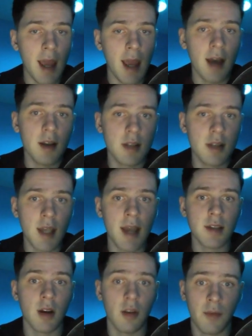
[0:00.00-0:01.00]

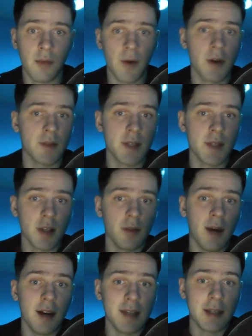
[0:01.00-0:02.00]
LCX are the first physical
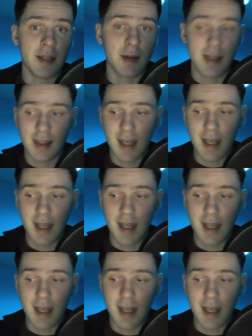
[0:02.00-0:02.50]
validator in